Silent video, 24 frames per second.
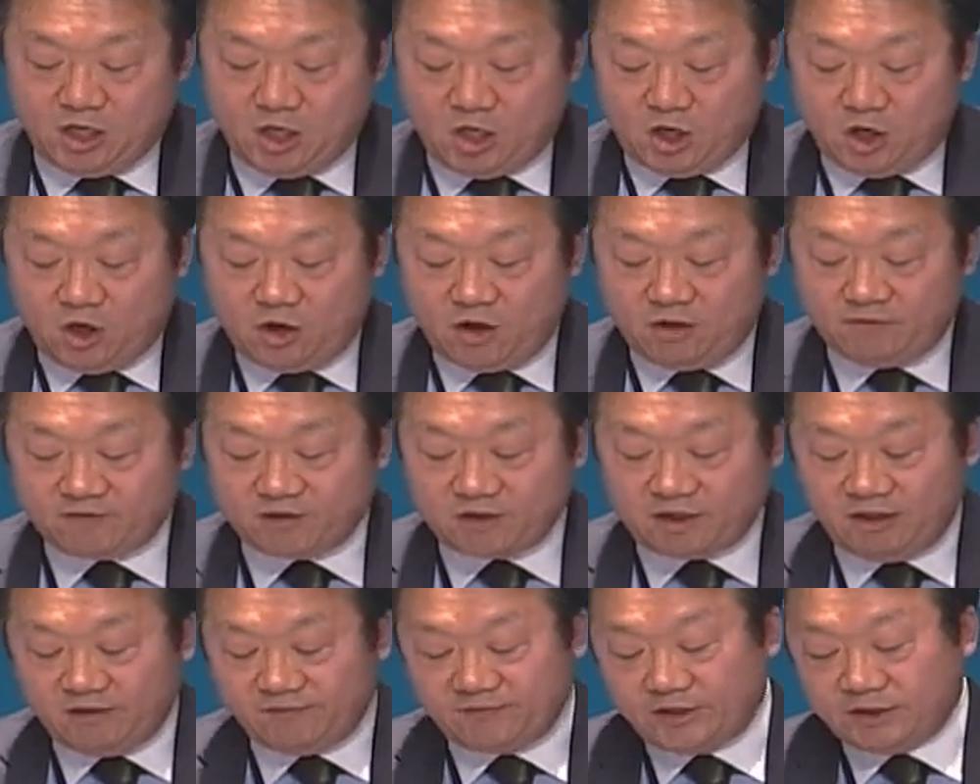
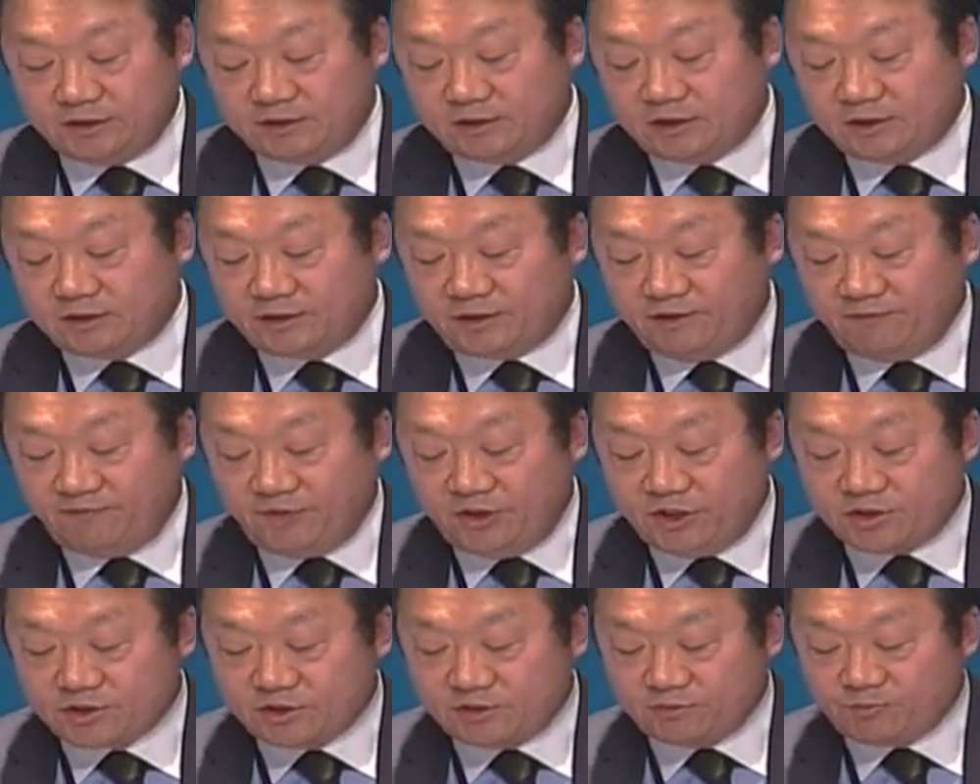overcoming the
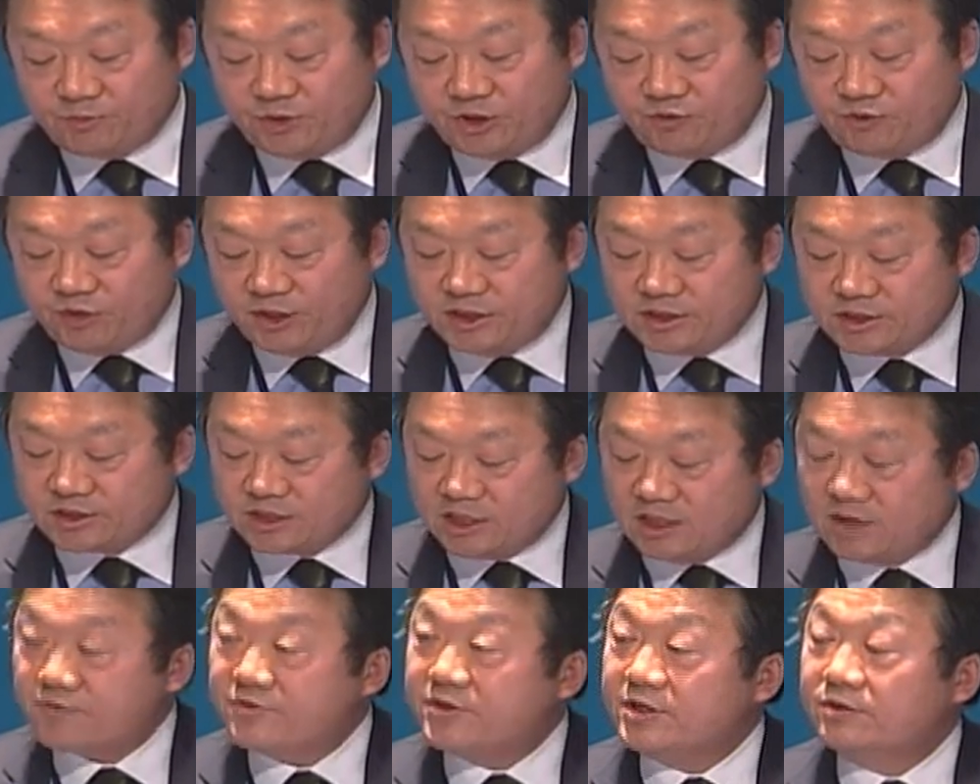division between
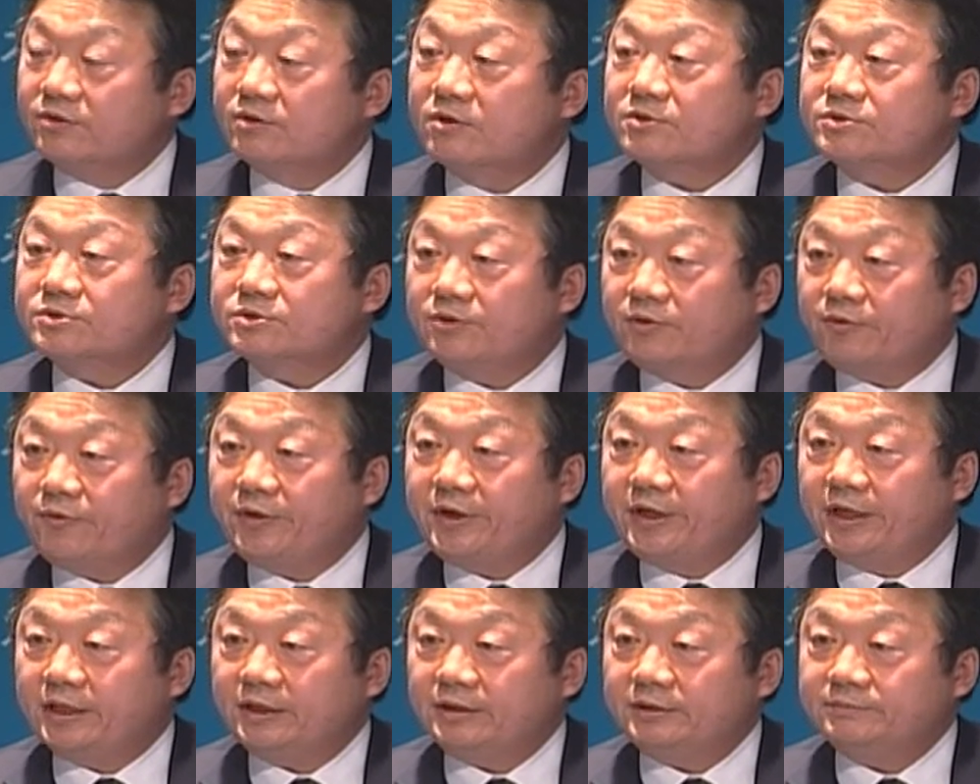South and North
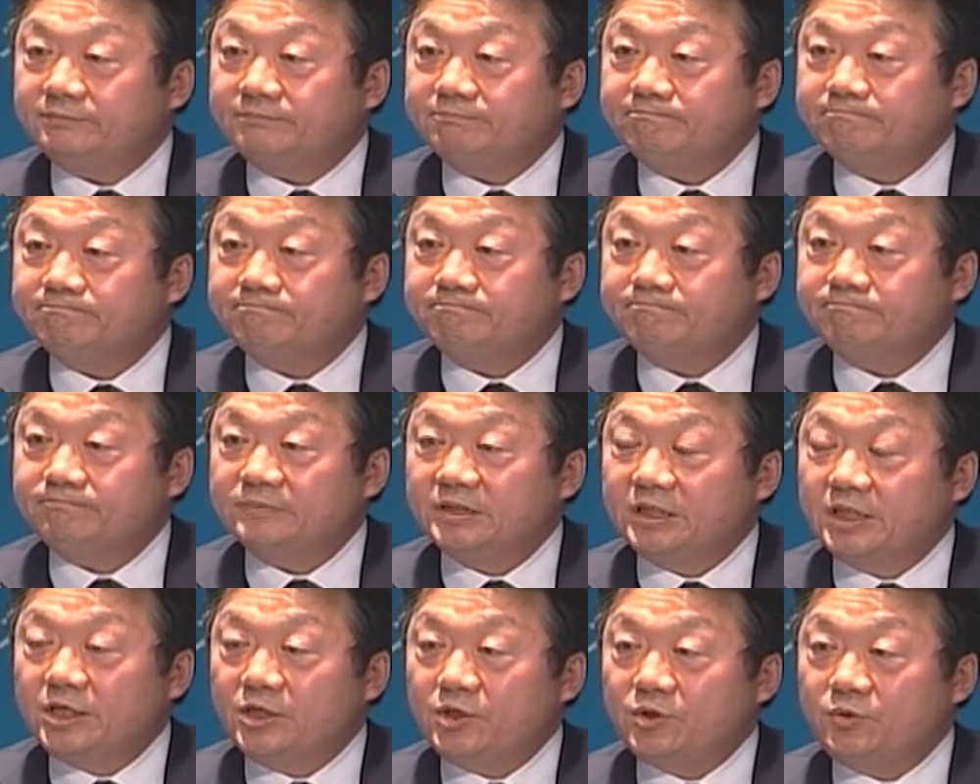Korea,
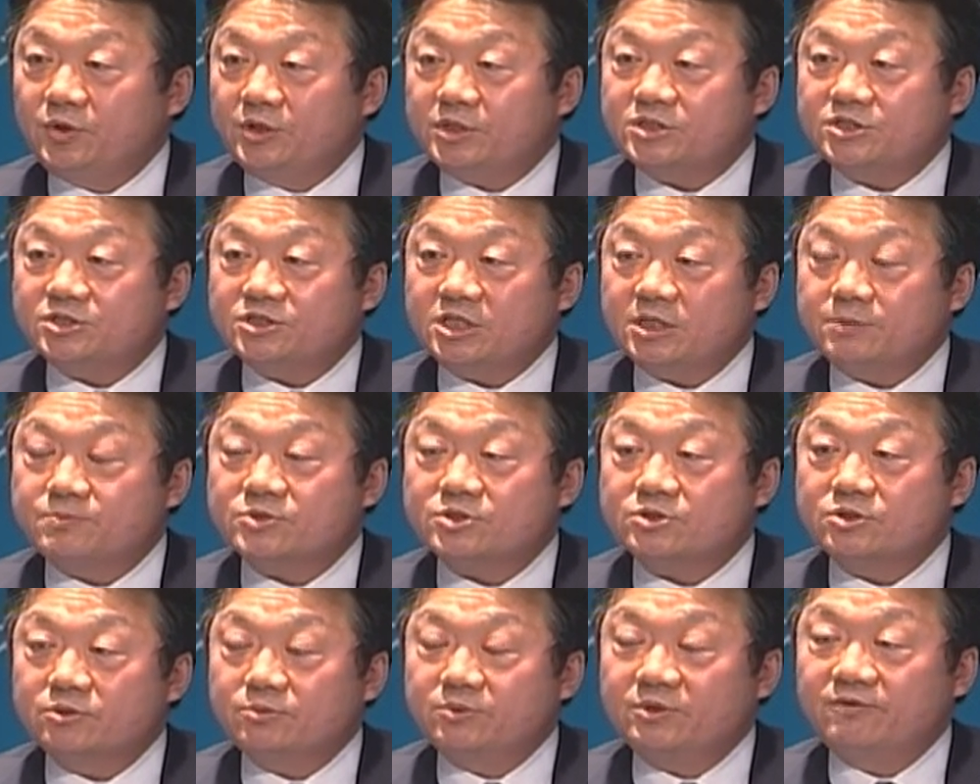which seems
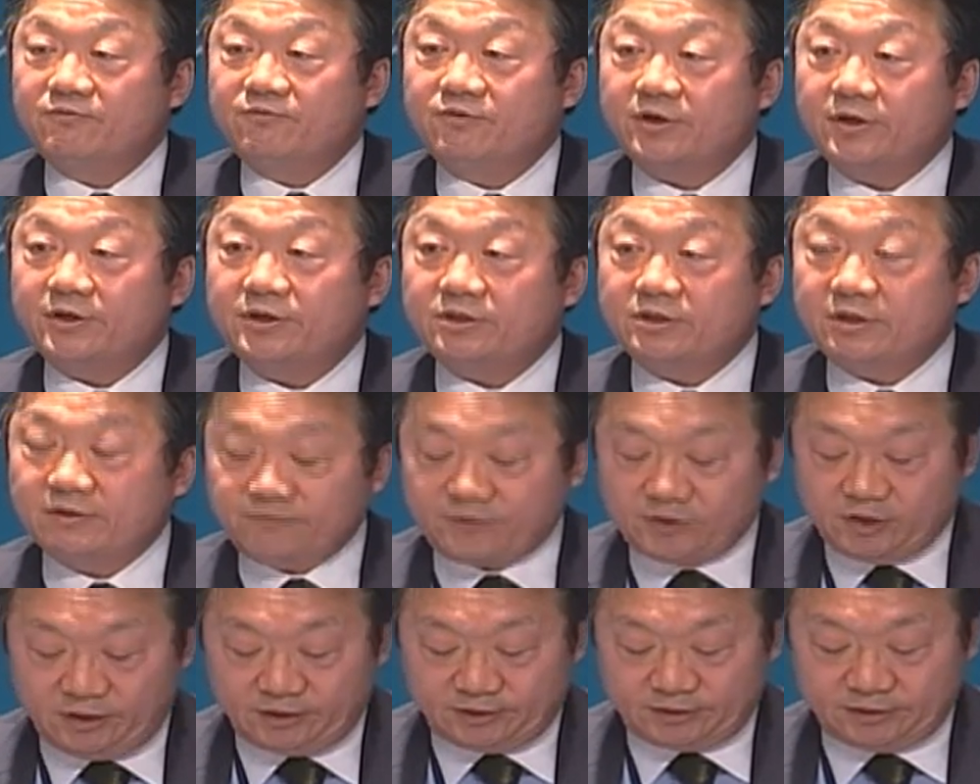to be very
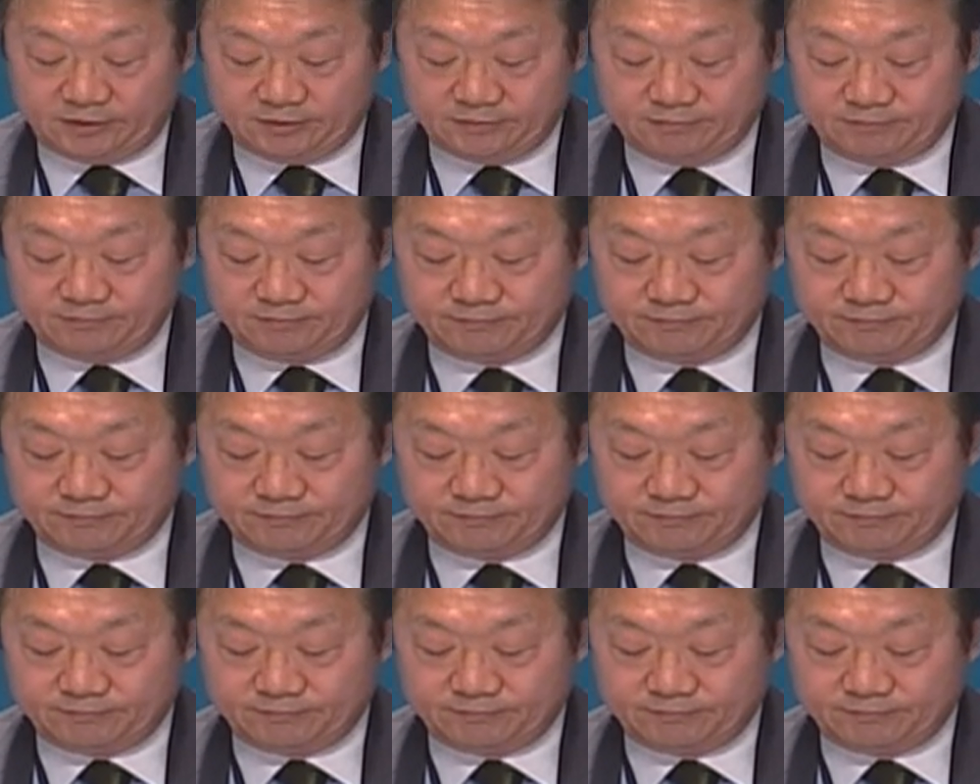difficult.